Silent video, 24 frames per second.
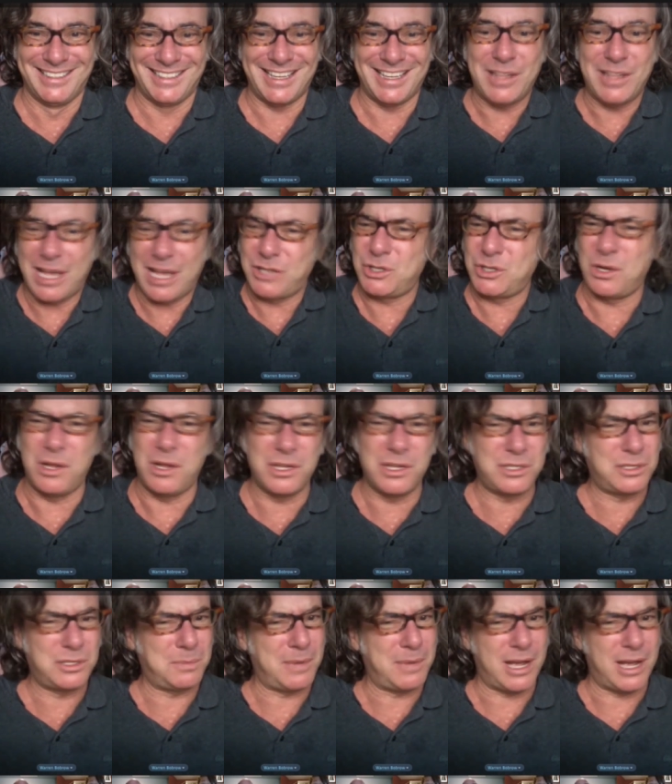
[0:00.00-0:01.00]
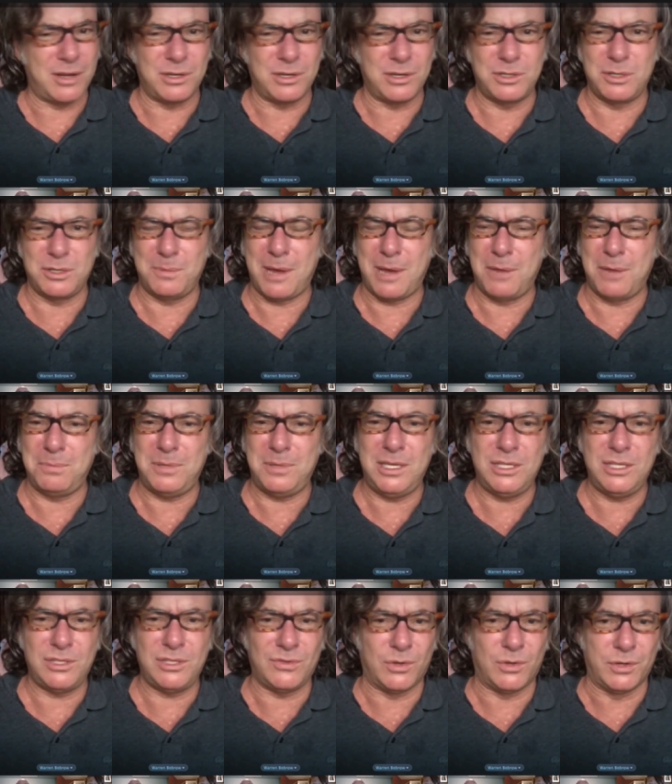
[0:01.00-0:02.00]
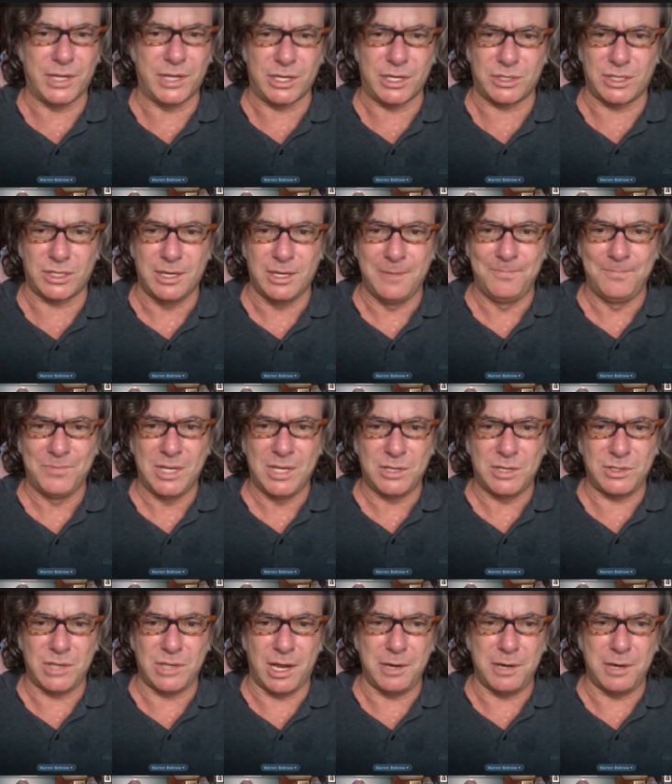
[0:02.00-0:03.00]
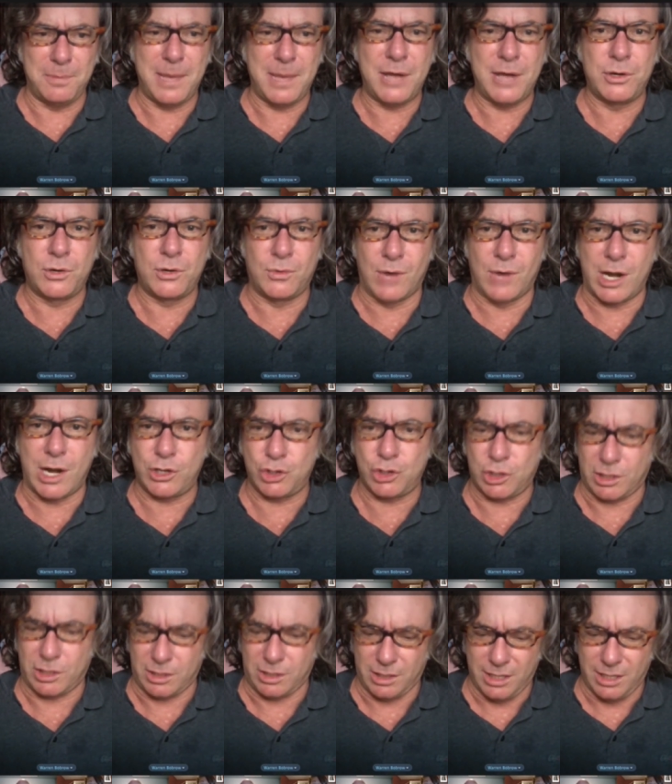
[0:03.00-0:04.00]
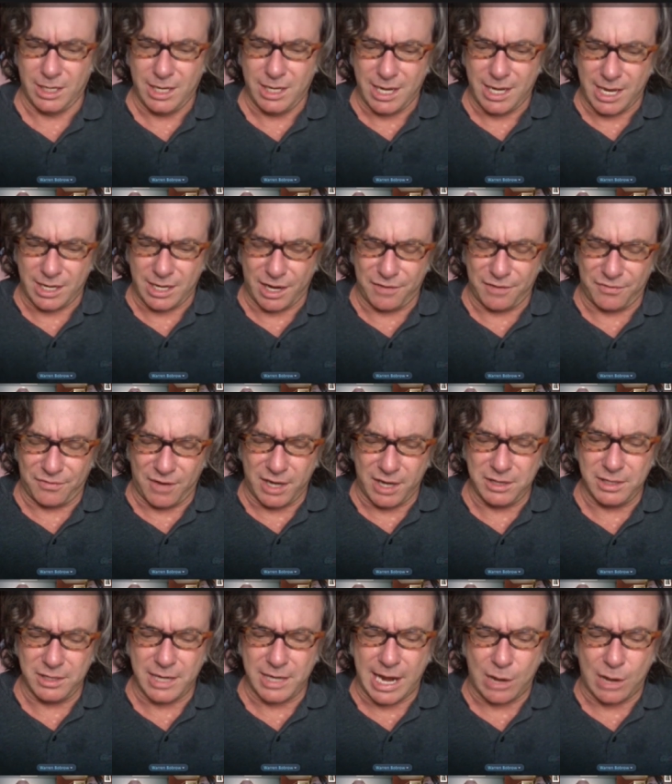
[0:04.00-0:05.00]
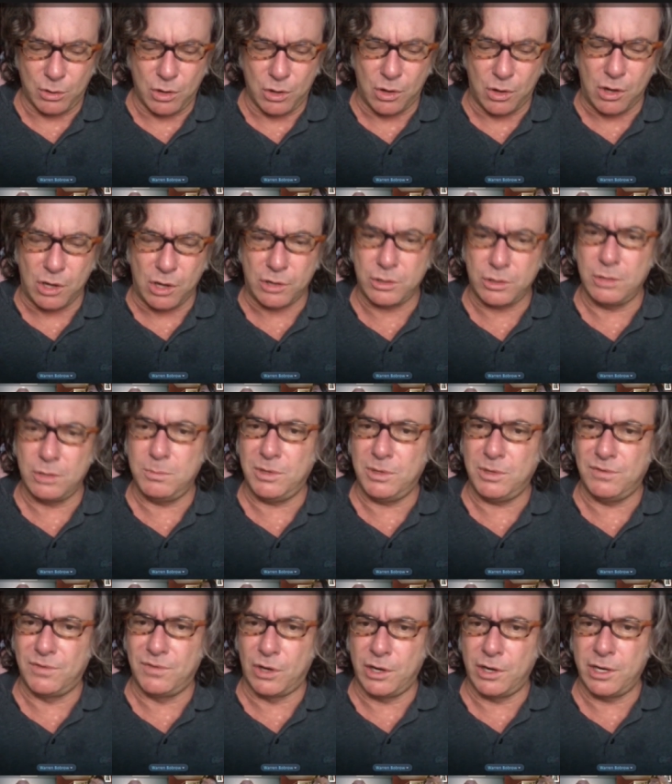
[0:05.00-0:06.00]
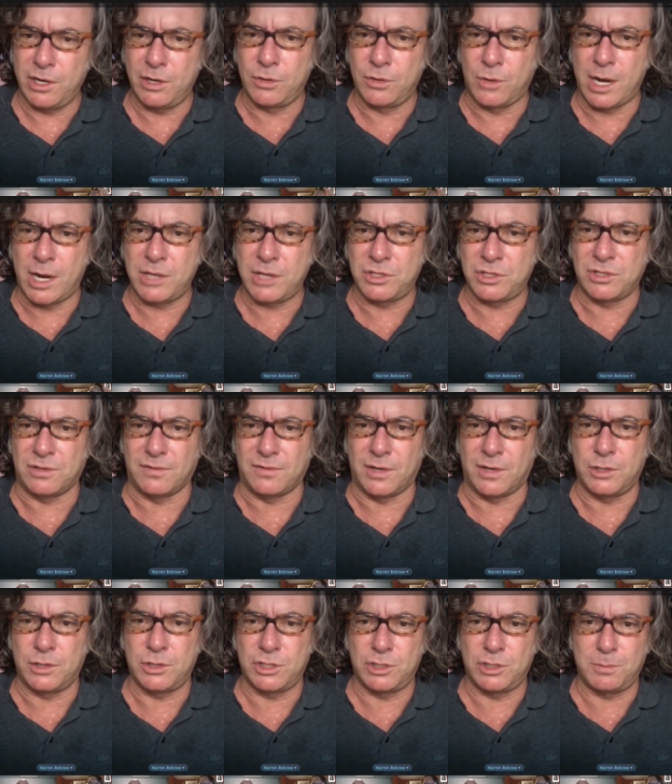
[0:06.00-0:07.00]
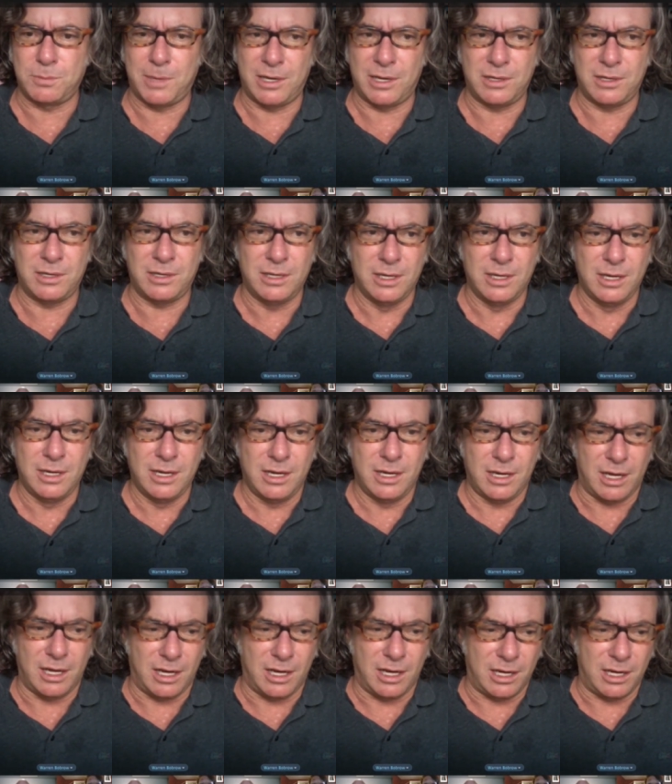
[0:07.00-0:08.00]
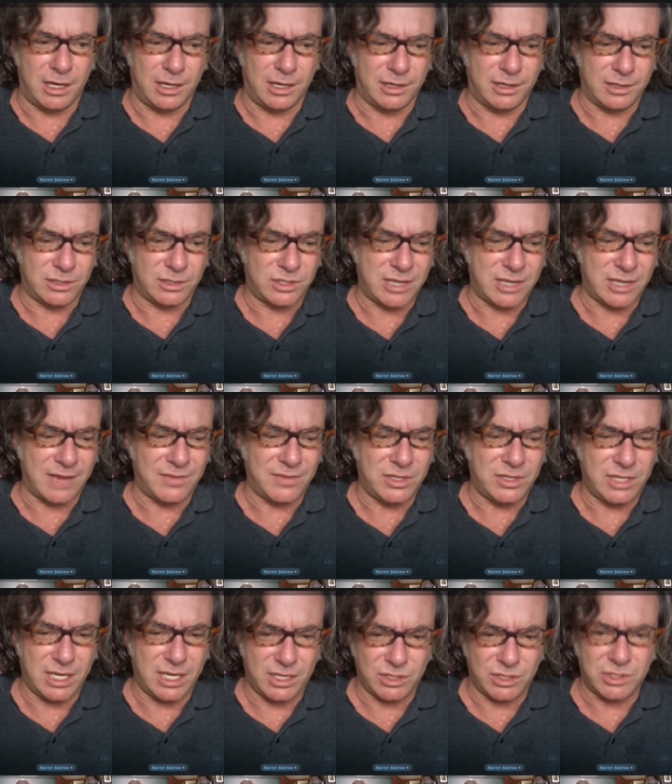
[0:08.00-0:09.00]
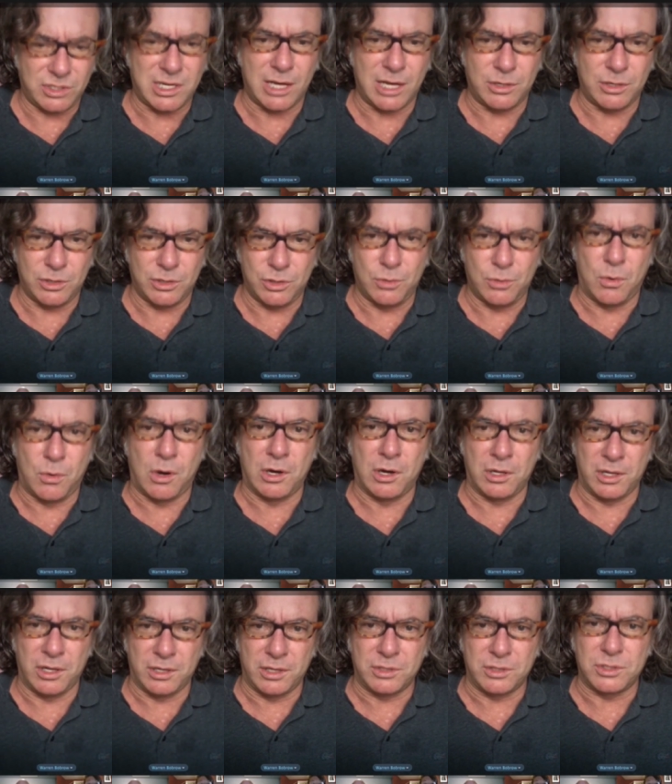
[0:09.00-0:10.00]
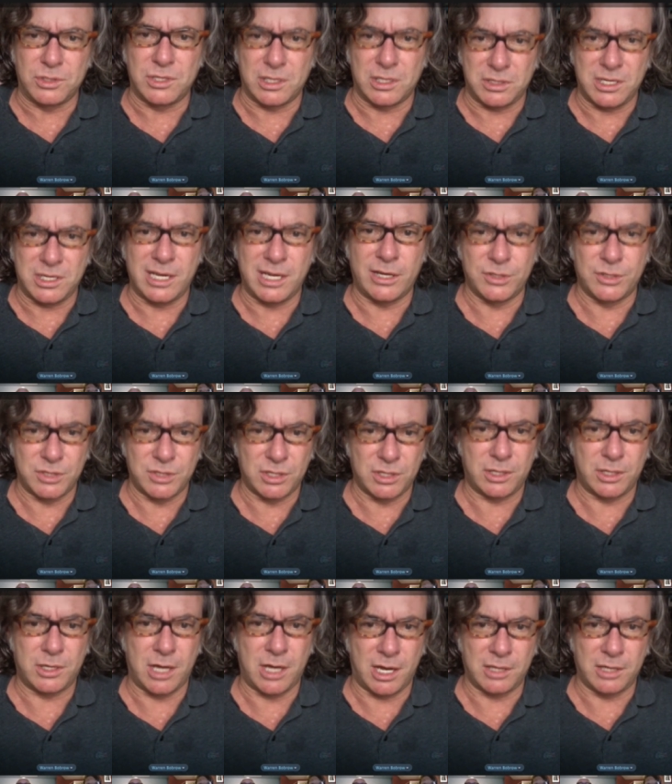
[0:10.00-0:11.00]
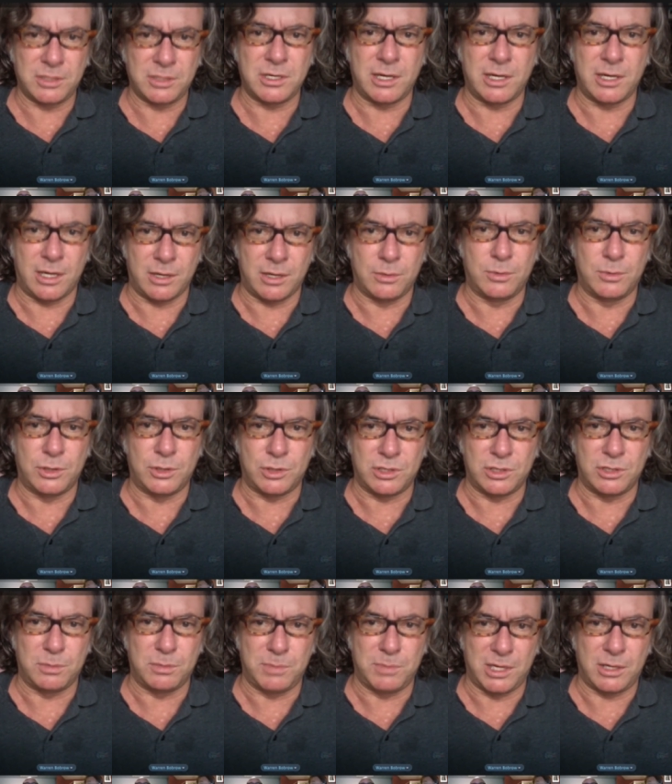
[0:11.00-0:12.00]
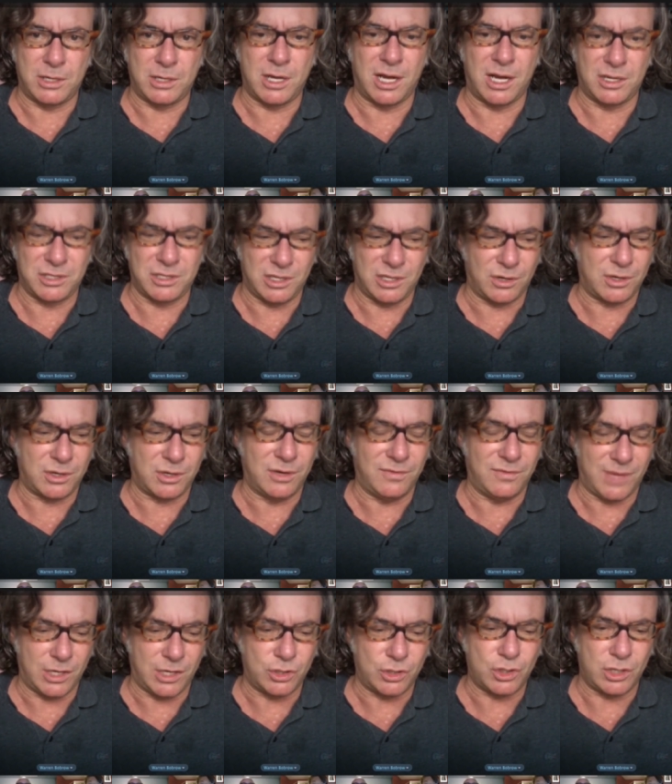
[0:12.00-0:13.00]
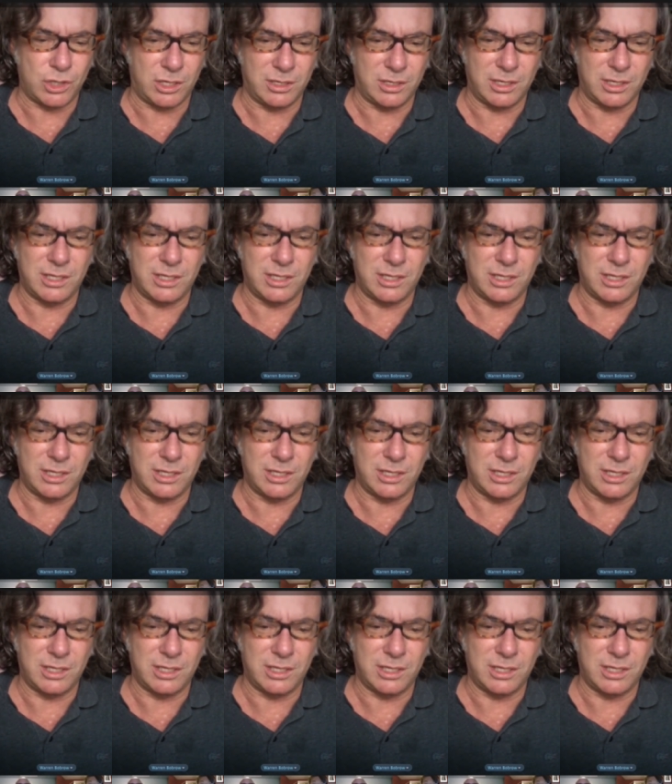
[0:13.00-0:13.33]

And that's all it's about. It's about peacefulness. It's not about aggression. And I find that alcohol can be very aggressive. I just spent 7 days down in New Orleans at Tales of the Cocktail, which is the big cocktail convention.